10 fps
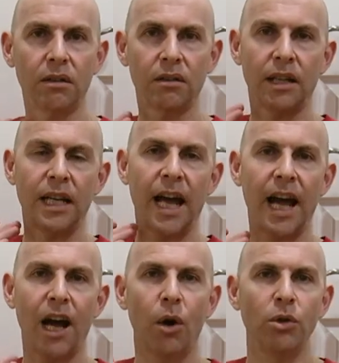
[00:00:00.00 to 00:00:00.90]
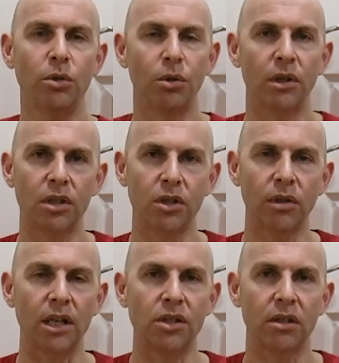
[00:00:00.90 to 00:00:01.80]
and how you do this
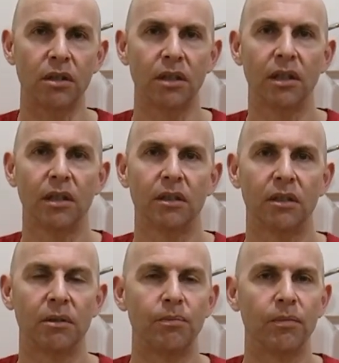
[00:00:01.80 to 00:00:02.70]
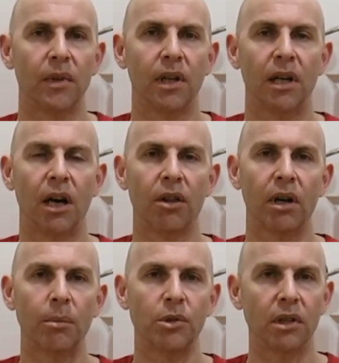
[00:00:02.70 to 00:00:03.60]
stretch. Other
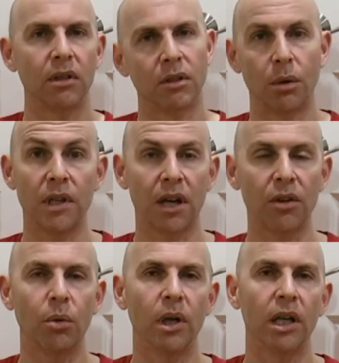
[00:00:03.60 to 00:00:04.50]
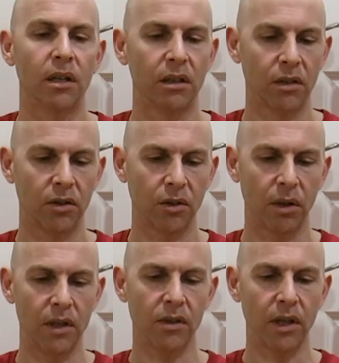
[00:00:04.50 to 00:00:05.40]
option, going the other way. So
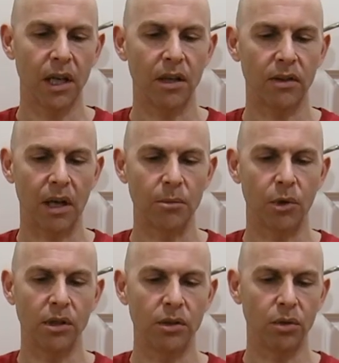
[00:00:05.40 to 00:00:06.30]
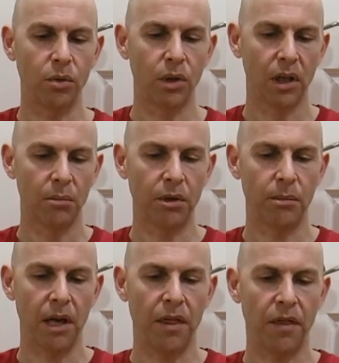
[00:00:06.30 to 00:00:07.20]
in this case, I'm going to put
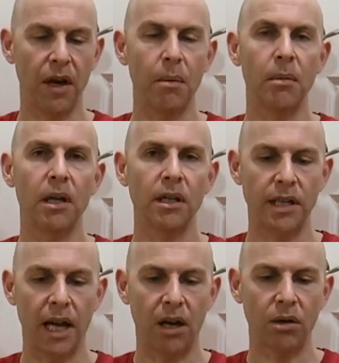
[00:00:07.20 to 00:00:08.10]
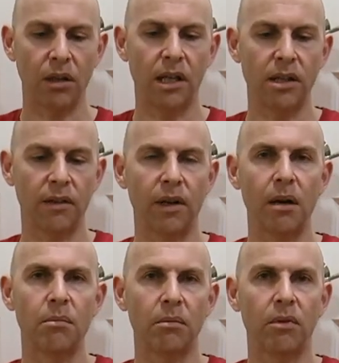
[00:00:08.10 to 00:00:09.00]
my thumb down as if
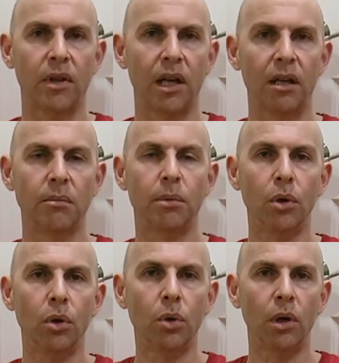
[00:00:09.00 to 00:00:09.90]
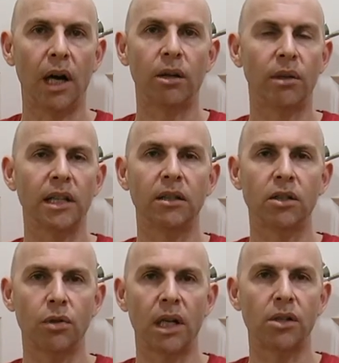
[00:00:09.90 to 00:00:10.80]
I'm saying, boo, I don't like this
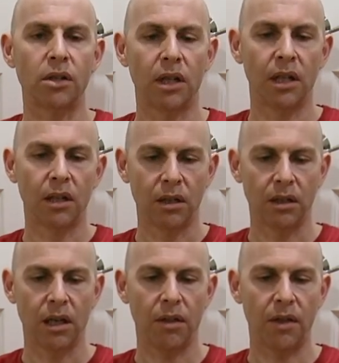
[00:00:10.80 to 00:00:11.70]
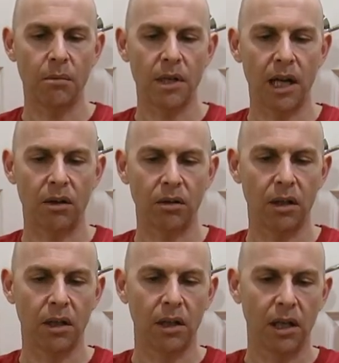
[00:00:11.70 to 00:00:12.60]
stretch. Okay, thumb down.
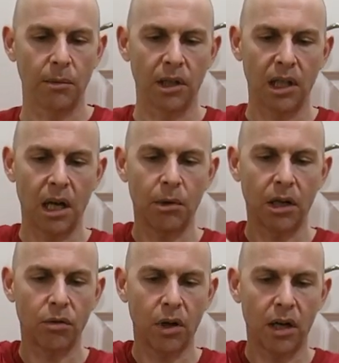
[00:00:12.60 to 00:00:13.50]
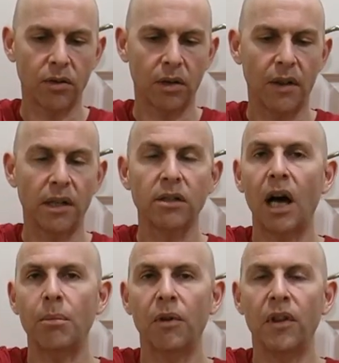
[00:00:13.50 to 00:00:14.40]
I'm going to come across on the
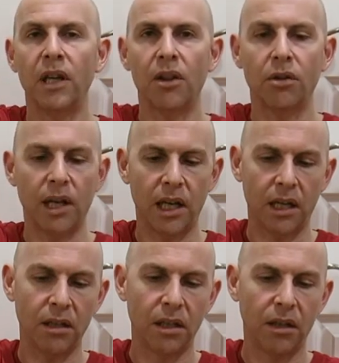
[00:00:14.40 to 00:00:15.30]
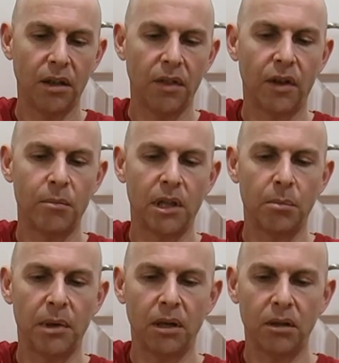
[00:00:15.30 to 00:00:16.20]
top with the other hand, thumb on the
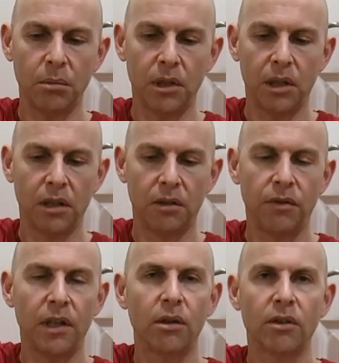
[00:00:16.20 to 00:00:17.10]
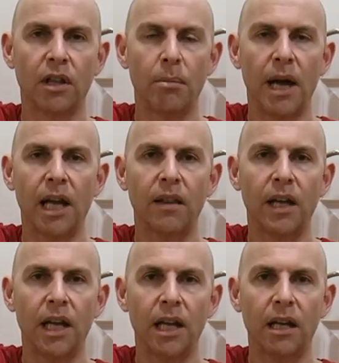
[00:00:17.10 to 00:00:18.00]
palm, fingers on the back of
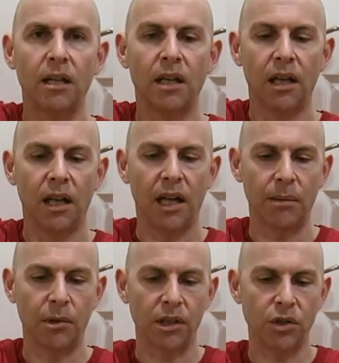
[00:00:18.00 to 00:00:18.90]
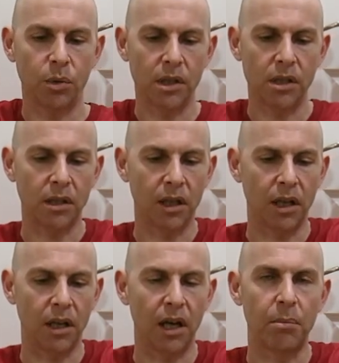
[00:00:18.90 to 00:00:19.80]
the hand, and I'm going to twist
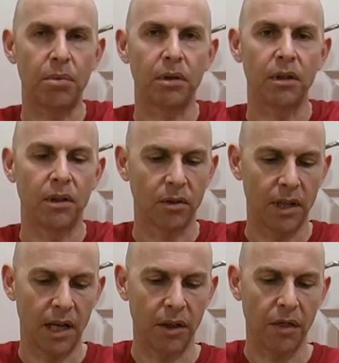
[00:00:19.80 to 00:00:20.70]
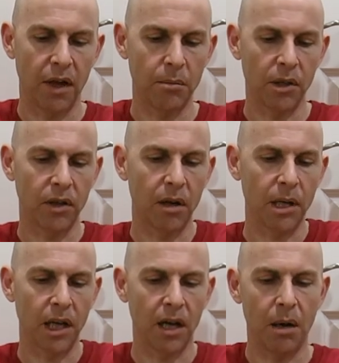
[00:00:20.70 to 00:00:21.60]
up. So now the thumb is
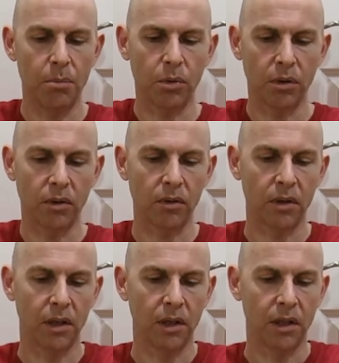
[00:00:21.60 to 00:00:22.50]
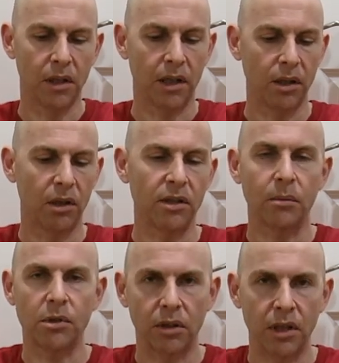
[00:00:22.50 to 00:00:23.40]
coming upwards. Now notice I'm
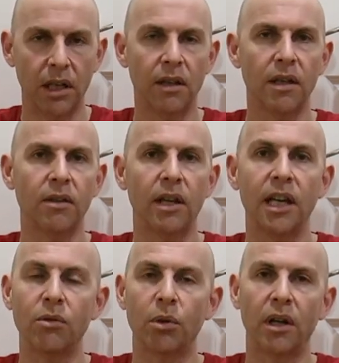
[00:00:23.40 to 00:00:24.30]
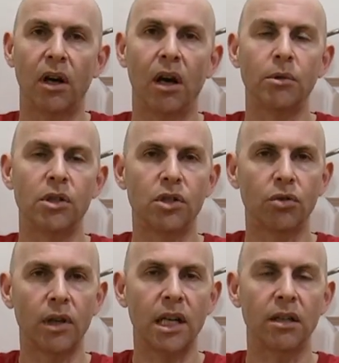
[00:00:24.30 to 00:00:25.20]
starting in this case with the arm
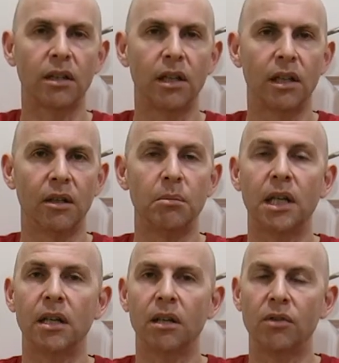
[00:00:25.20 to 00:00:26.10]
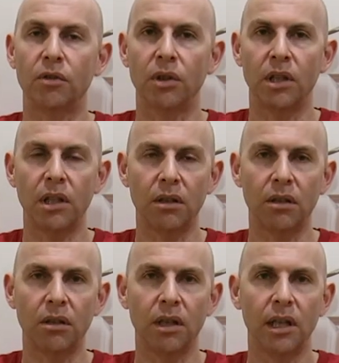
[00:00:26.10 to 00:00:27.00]
straight, because for
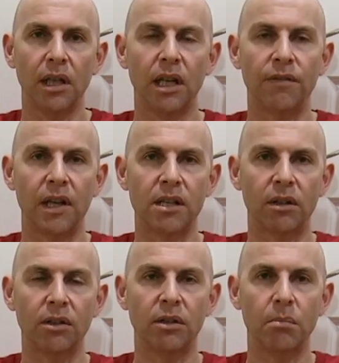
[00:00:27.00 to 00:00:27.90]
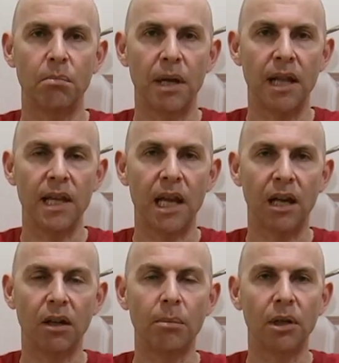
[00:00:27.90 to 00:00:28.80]
here, if I start to bend the
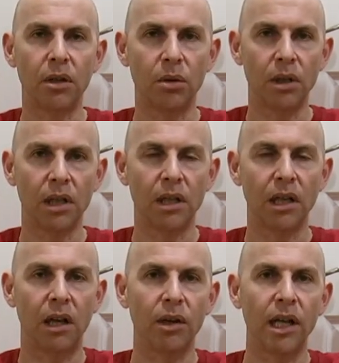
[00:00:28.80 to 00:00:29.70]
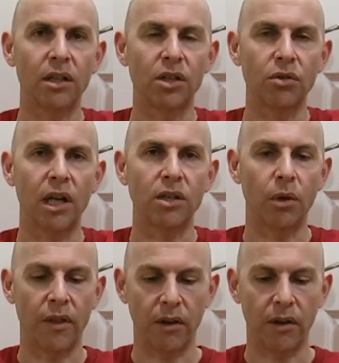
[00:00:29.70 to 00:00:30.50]
elbow, I'll get a stretch without